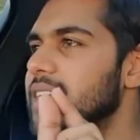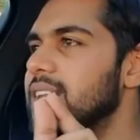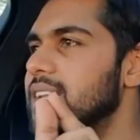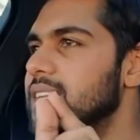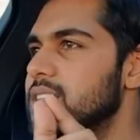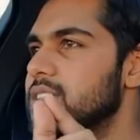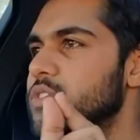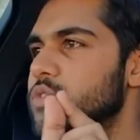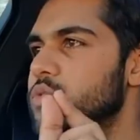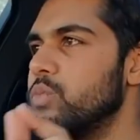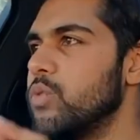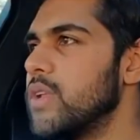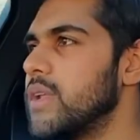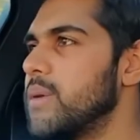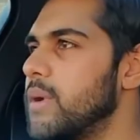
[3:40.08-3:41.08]
little
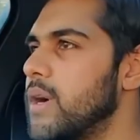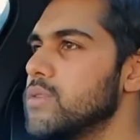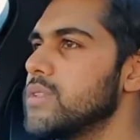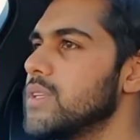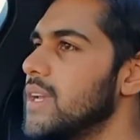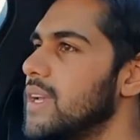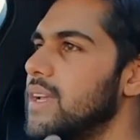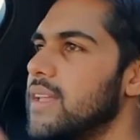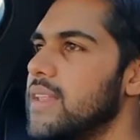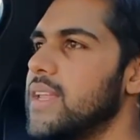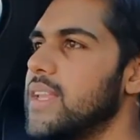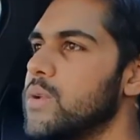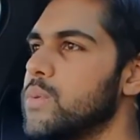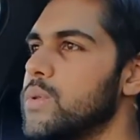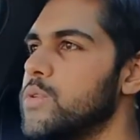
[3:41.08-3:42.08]
small amount,
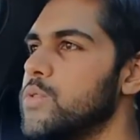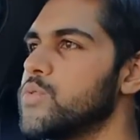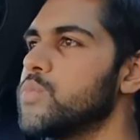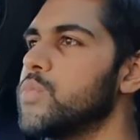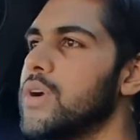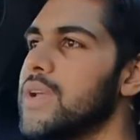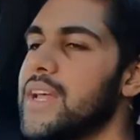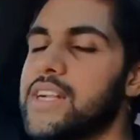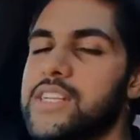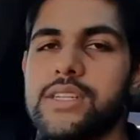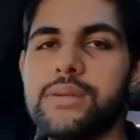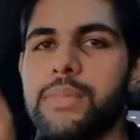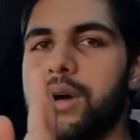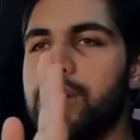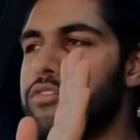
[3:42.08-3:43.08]
then it will use more
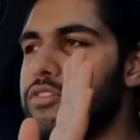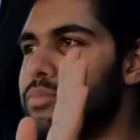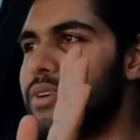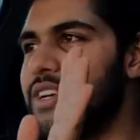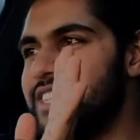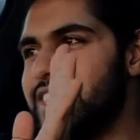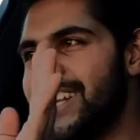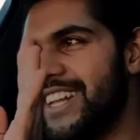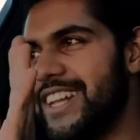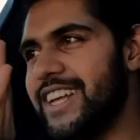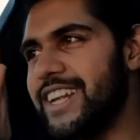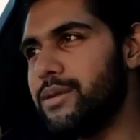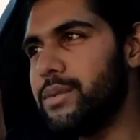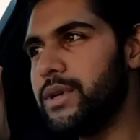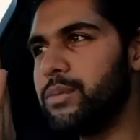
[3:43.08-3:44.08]
electric power. If you press it a
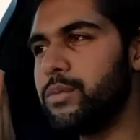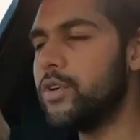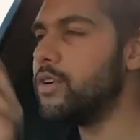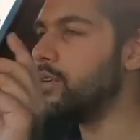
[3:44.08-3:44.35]
little bit more,